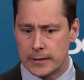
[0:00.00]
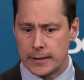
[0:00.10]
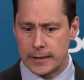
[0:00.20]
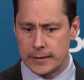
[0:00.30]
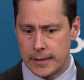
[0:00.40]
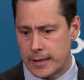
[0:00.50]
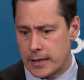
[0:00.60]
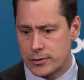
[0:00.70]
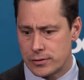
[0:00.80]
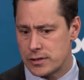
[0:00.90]
and
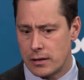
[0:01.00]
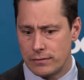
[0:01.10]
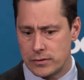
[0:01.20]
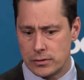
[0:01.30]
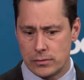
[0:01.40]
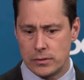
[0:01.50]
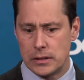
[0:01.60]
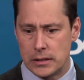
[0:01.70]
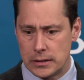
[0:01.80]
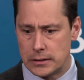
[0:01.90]
dedicate yourself
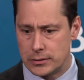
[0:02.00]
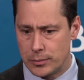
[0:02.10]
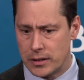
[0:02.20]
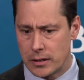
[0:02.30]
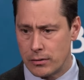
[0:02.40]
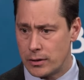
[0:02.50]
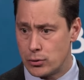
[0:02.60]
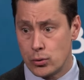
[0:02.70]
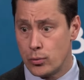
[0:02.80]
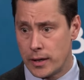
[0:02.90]
to being a great
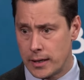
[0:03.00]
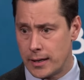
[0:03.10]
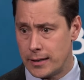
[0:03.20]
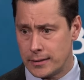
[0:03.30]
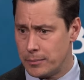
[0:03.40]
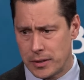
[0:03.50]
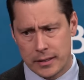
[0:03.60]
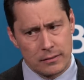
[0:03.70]
two-way guy, not being a